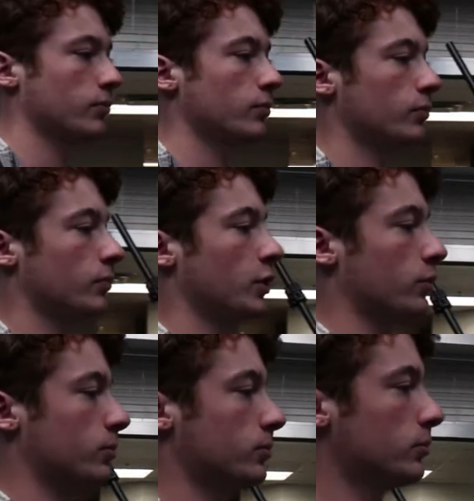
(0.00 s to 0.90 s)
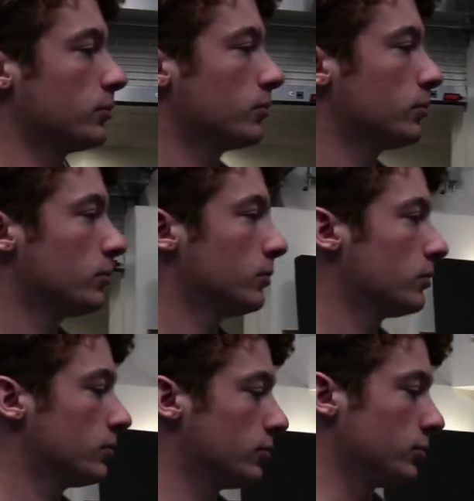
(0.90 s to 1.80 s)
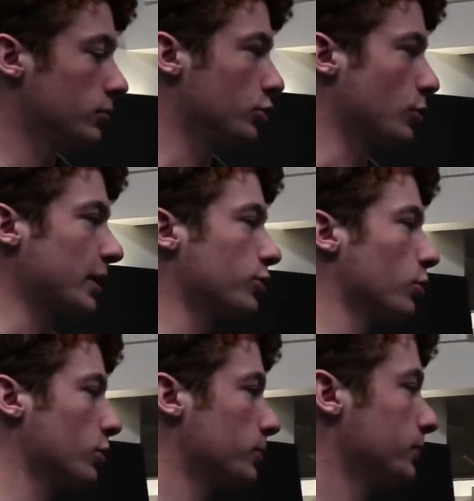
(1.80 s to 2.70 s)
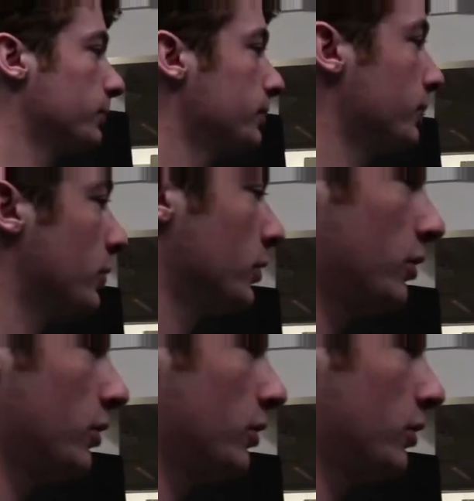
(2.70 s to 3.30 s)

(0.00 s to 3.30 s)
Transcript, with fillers: classes. And then I kind of help coordinate